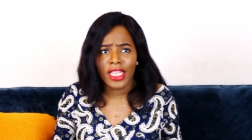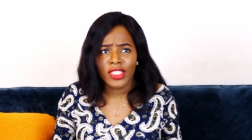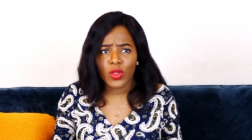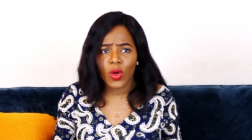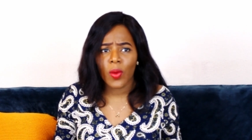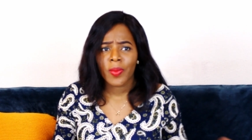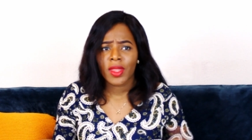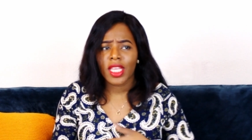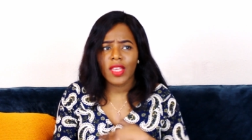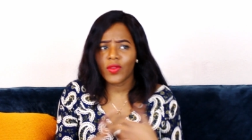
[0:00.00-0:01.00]
So
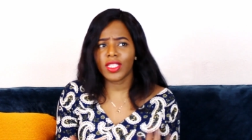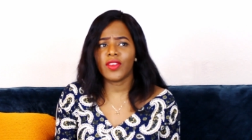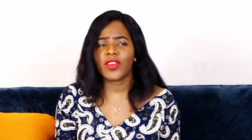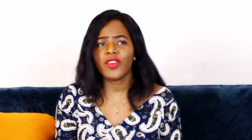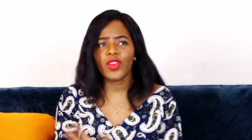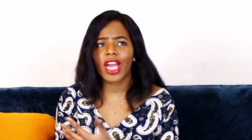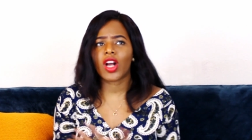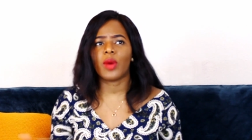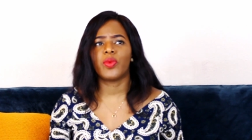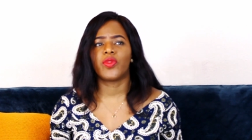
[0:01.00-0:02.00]
even if you're a
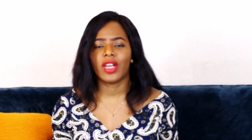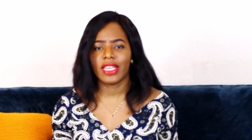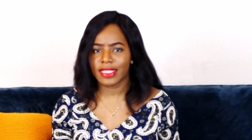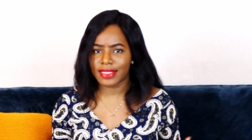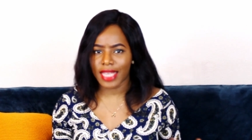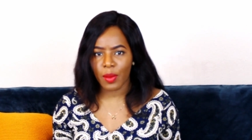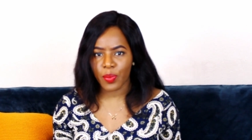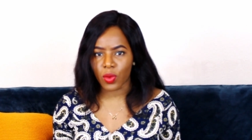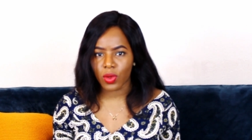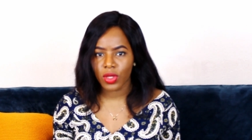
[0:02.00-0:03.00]
couple, for
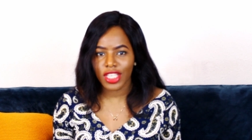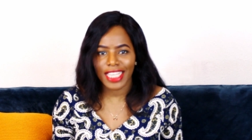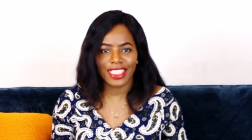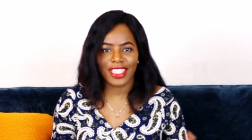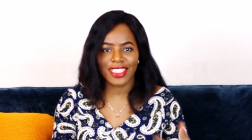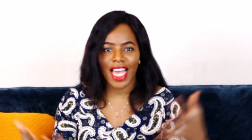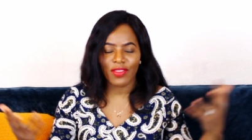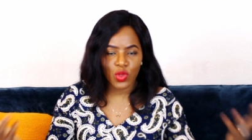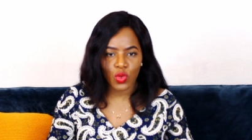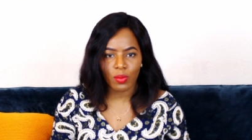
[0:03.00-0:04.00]
example, you guys are going to
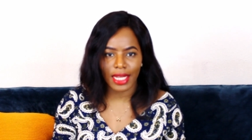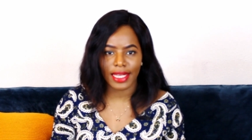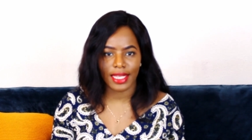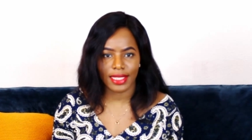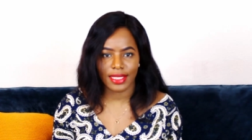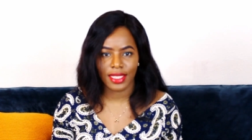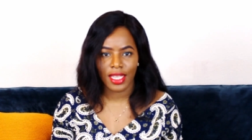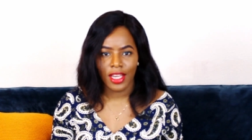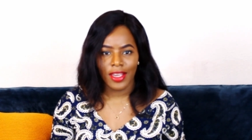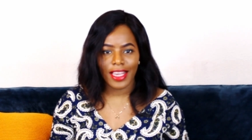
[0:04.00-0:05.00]
have two blankets.
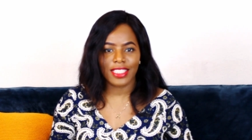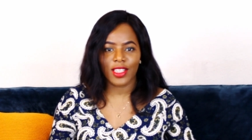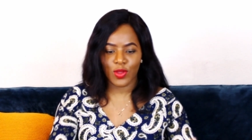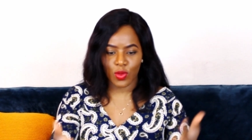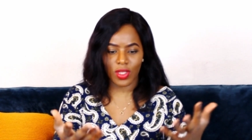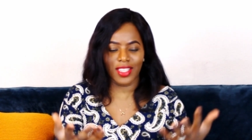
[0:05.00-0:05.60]
You guys are going to